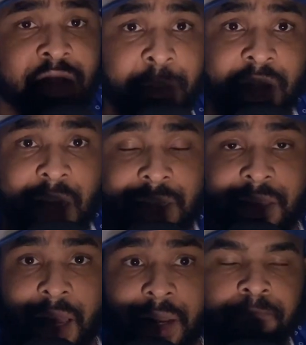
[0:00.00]
to be like
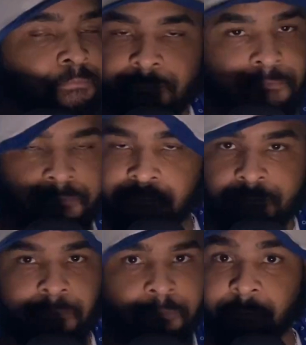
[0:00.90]
that.
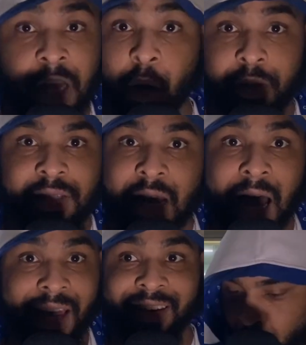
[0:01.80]
No, it's not.